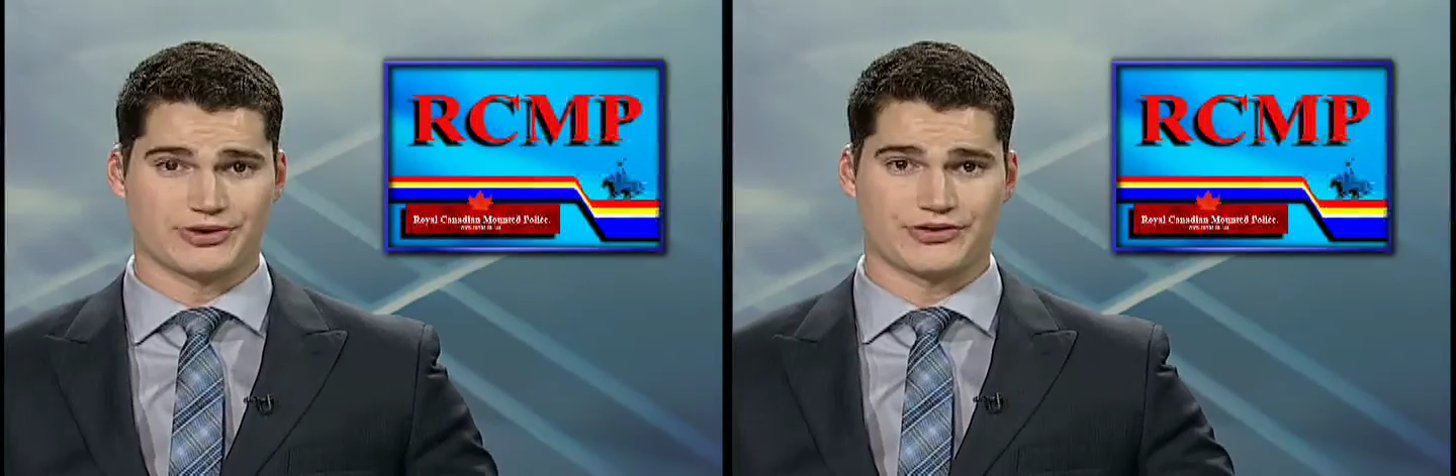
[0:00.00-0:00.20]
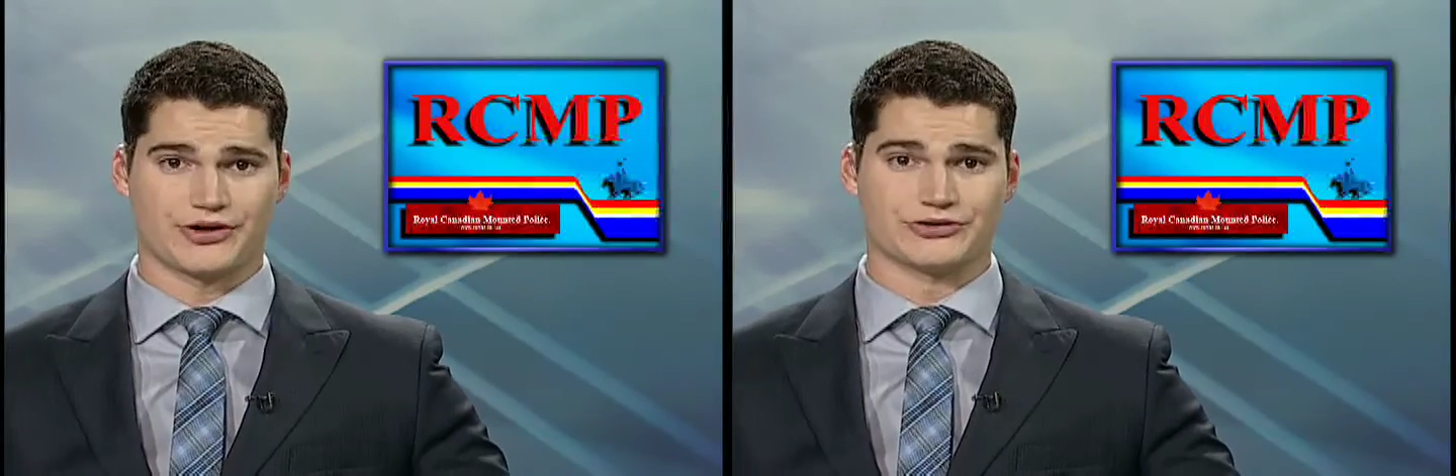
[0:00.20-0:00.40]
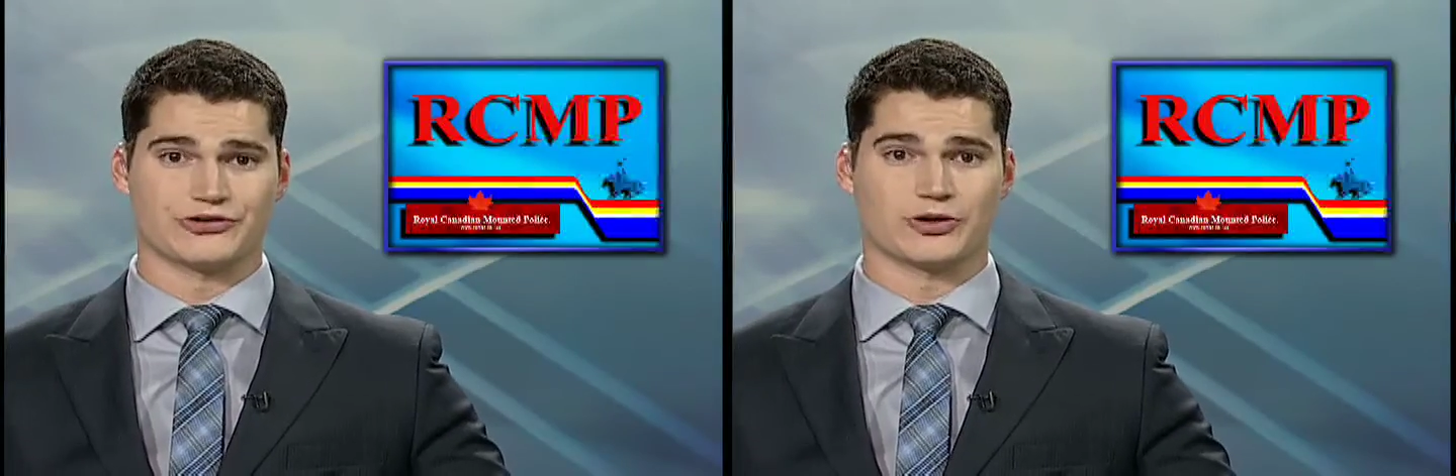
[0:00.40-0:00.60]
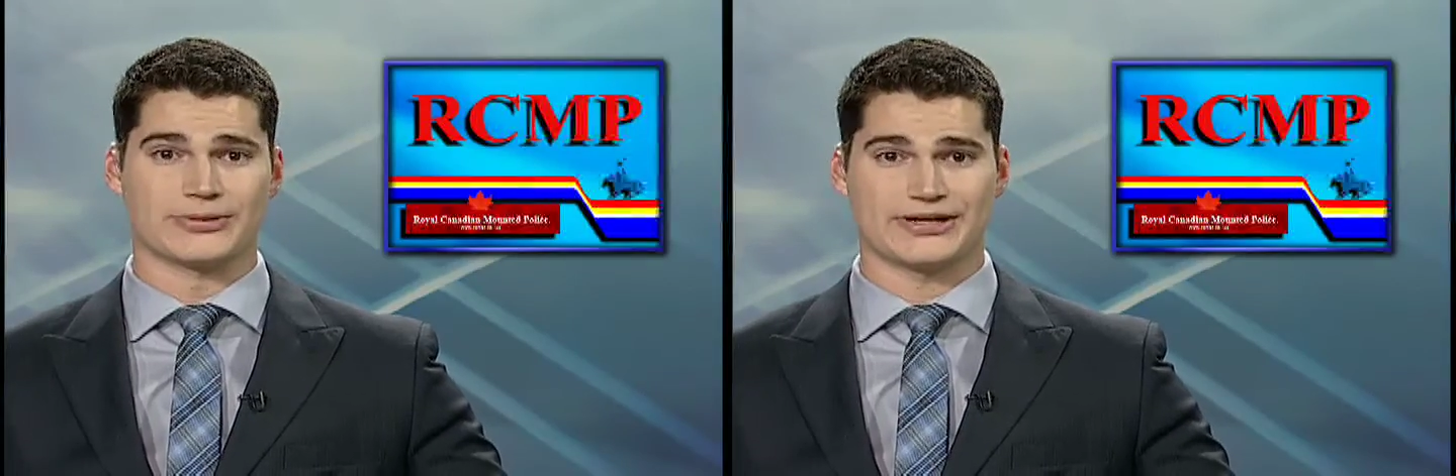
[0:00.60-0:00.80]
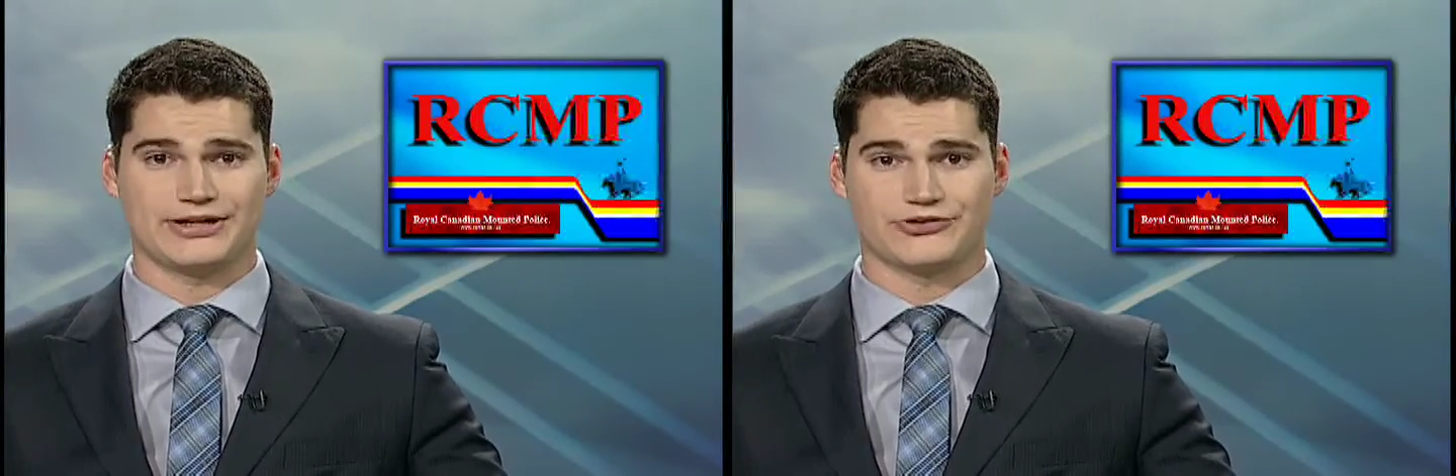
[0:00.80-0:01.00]
with
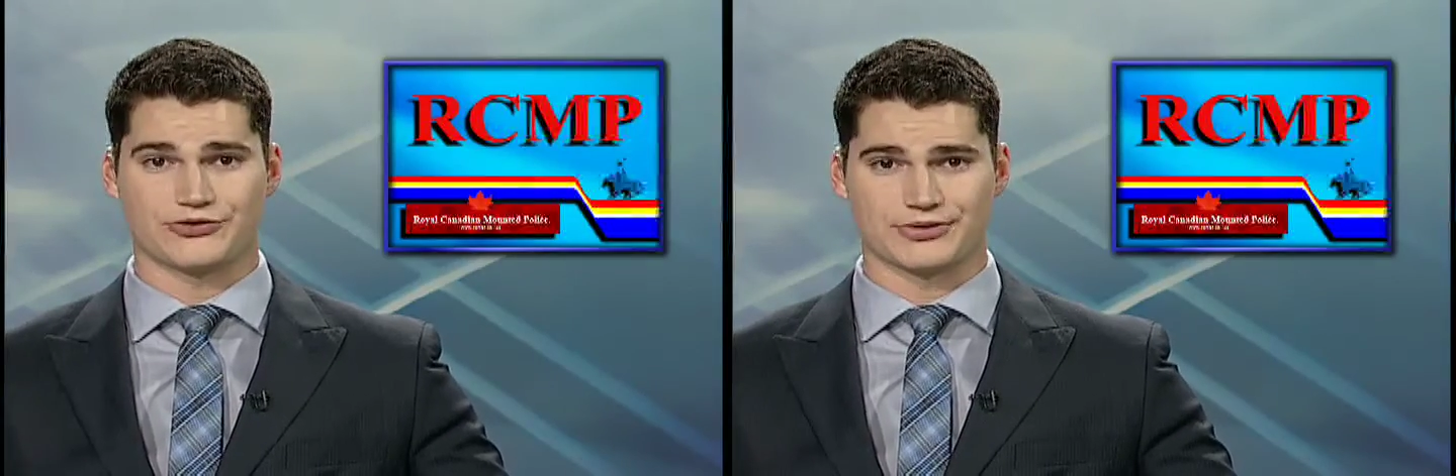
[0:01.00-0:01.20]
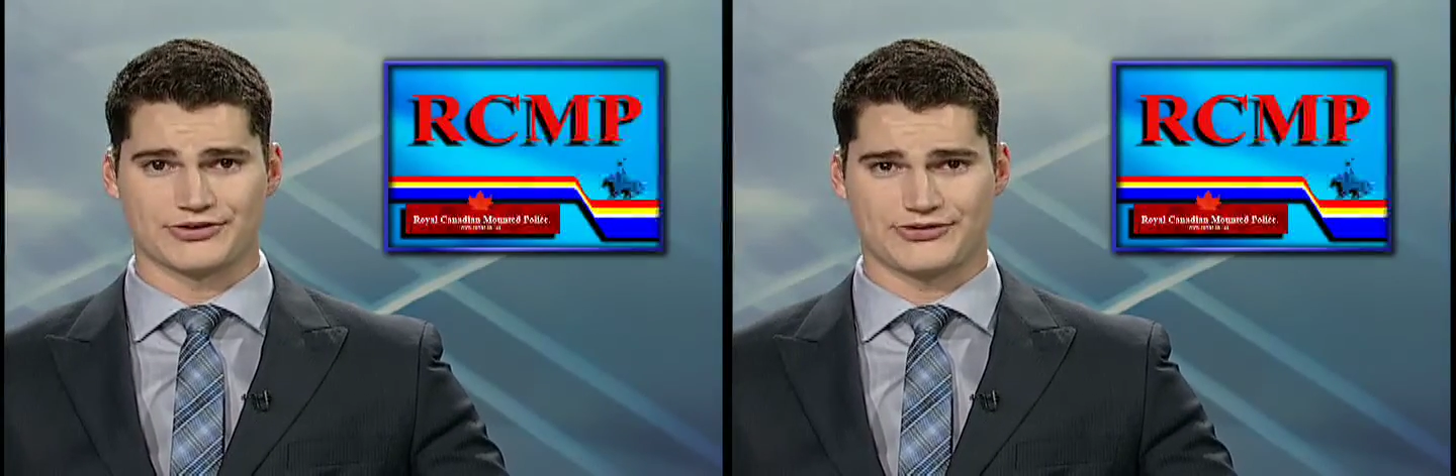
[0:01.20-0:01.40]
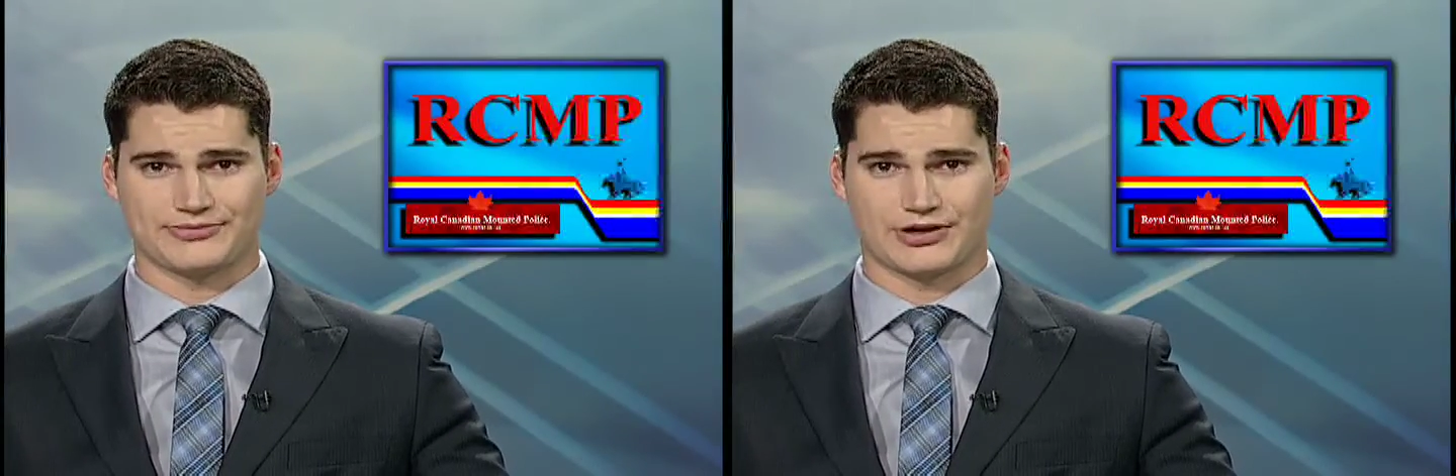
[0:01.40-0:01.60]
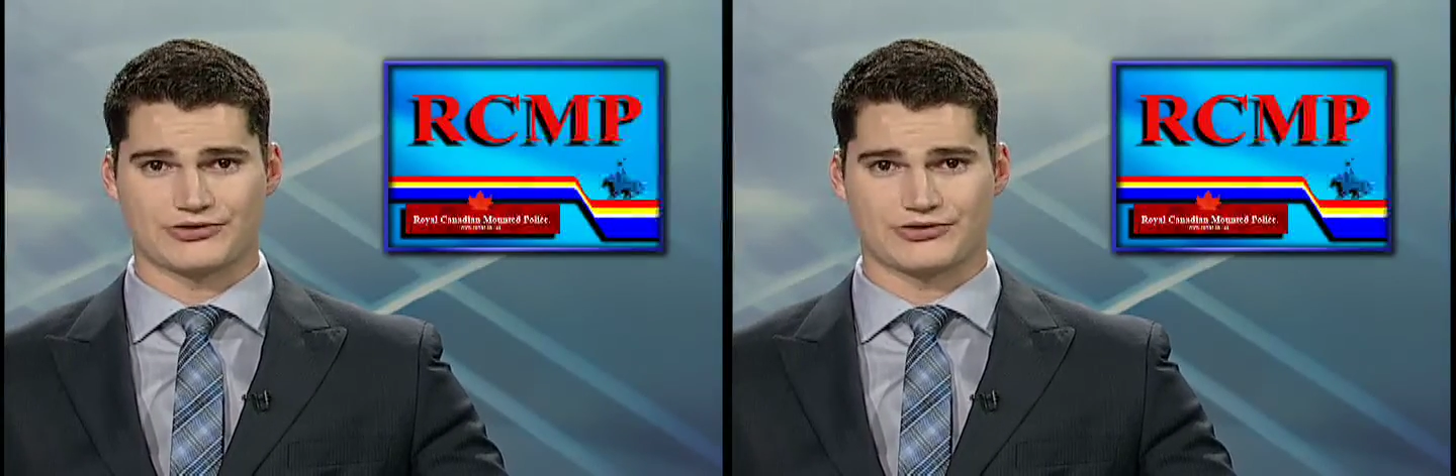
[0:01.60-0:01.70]
undetermined injuries.